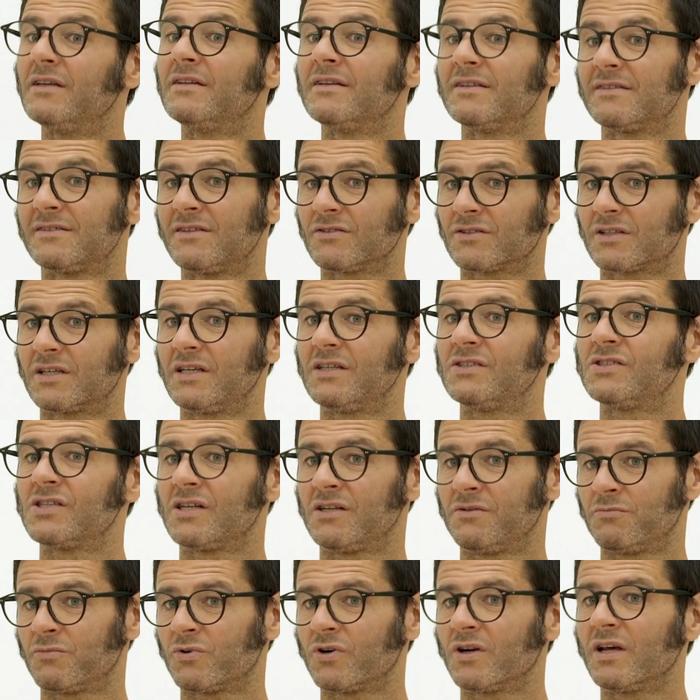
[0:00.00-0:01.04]
It is not kitschy
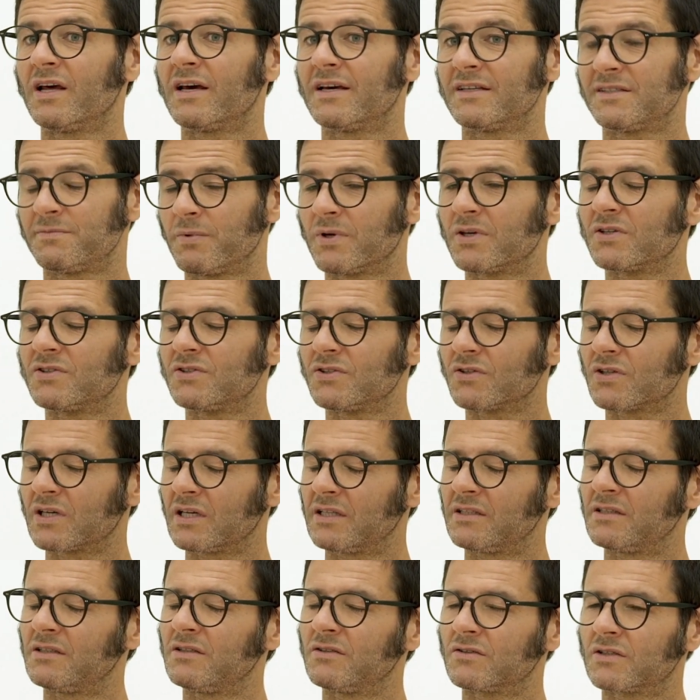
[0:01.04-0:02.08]
anymore. Yes, because you
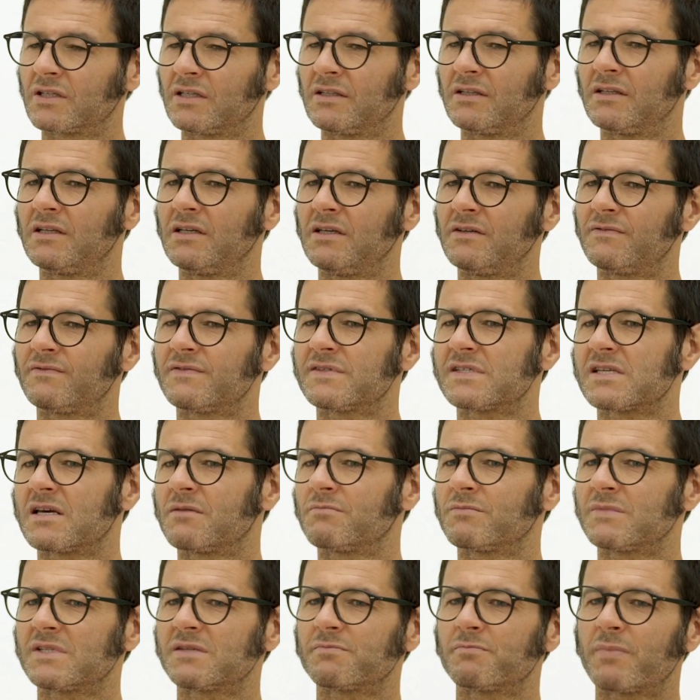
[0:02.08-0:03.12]
can leave
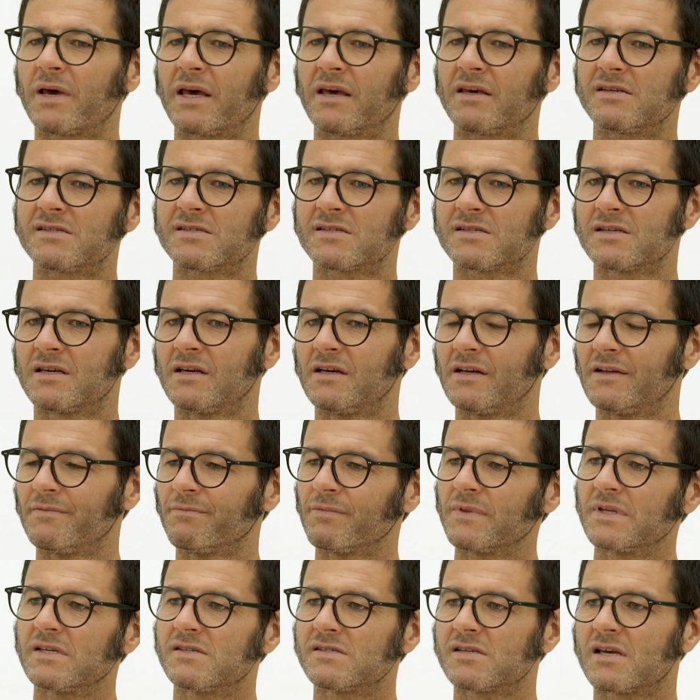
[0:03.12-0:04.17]
some space
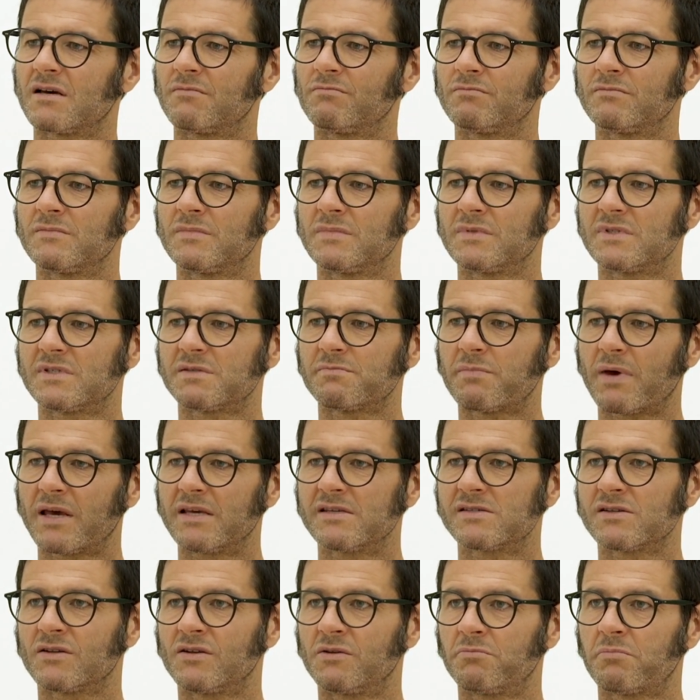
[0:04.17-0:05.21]

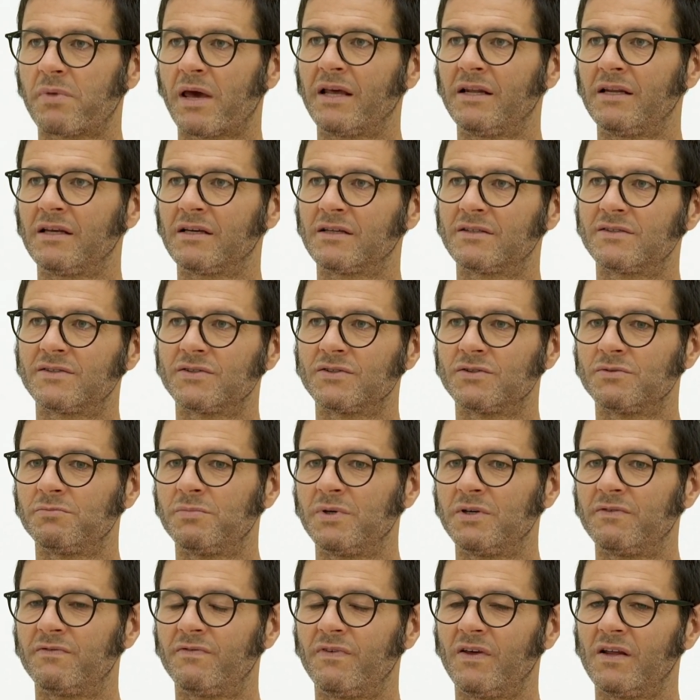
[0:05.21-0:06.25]
on the painting to
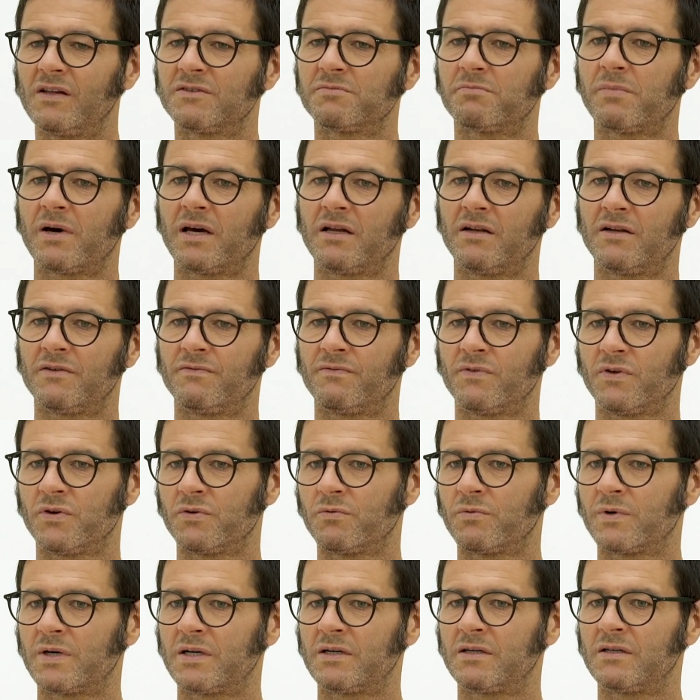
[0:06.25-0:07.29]
be filled by the
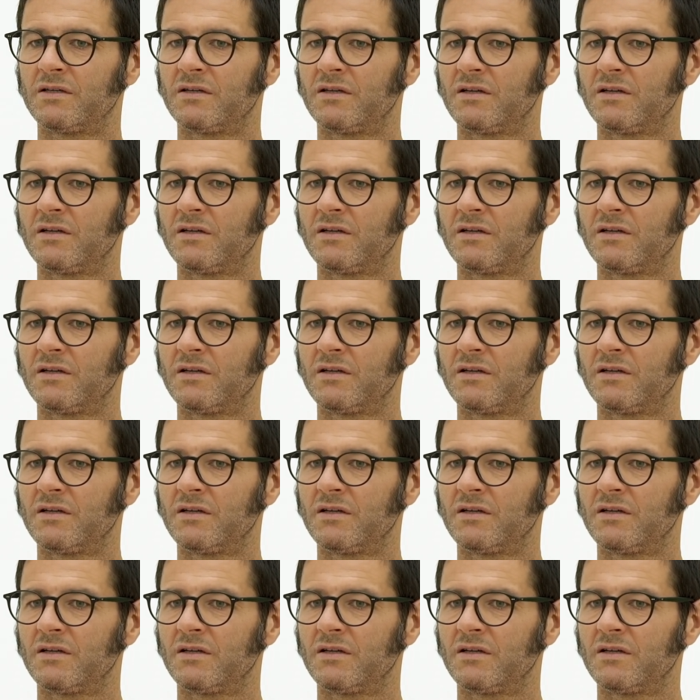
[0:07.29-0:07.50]
viewer.